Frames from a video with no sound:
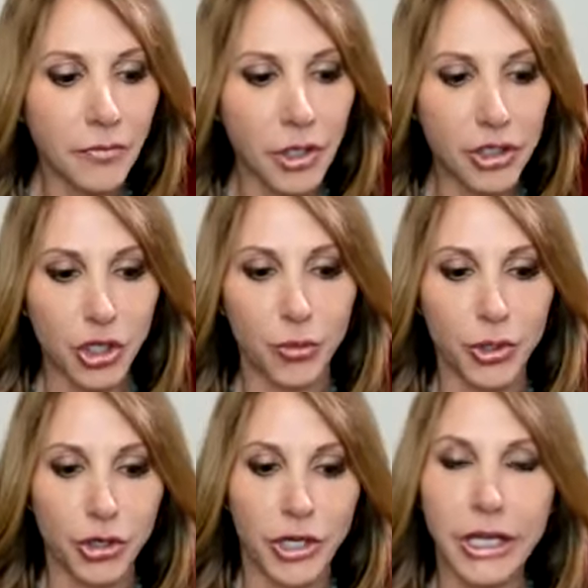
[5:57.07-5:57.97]
And so when
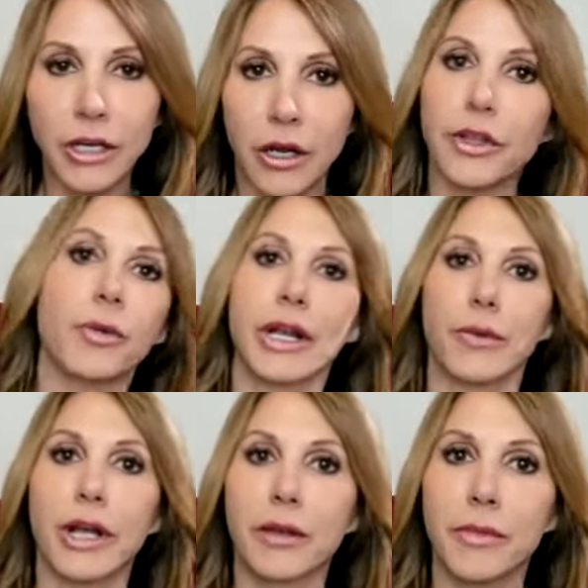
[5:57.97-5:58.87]
you're getting on there, what I
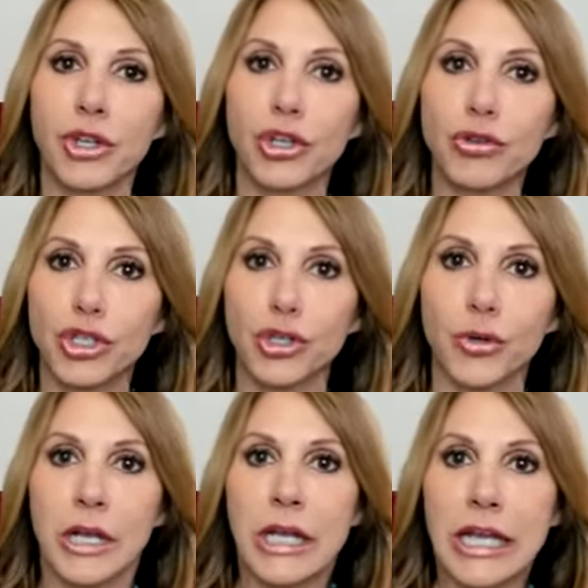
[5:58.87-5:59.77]
recommend that you
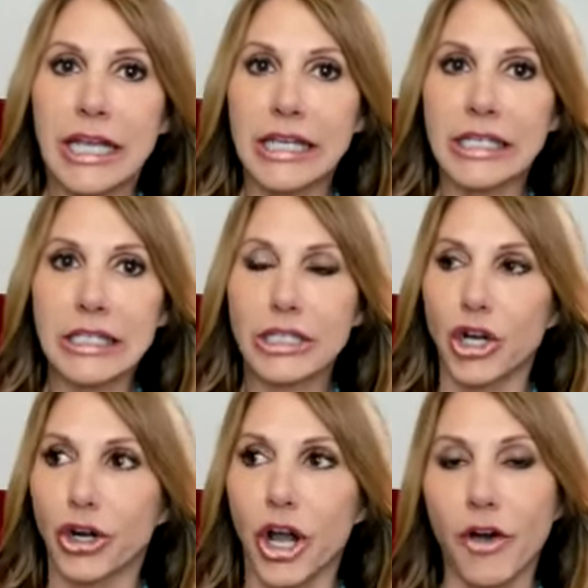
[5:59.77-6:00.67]
do is
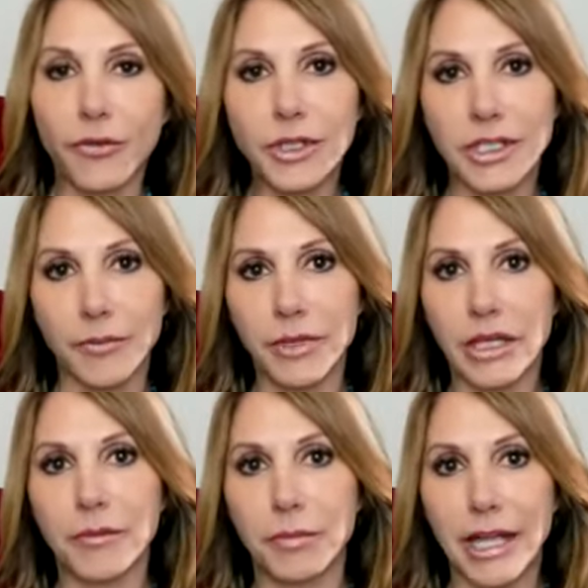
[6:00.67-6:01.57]
start off with
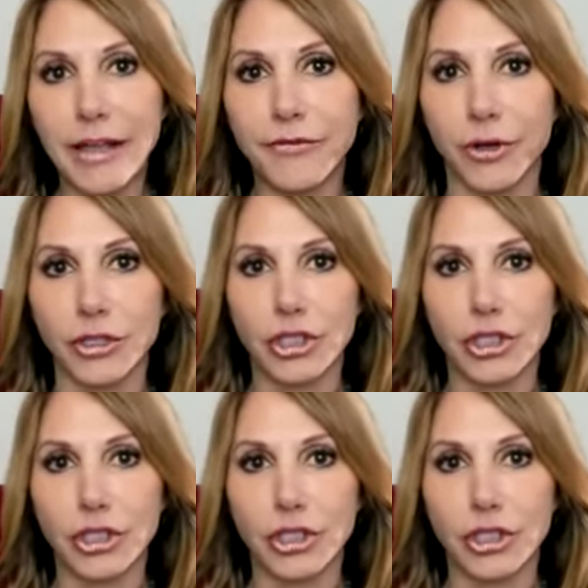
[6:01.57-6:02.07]
something playful.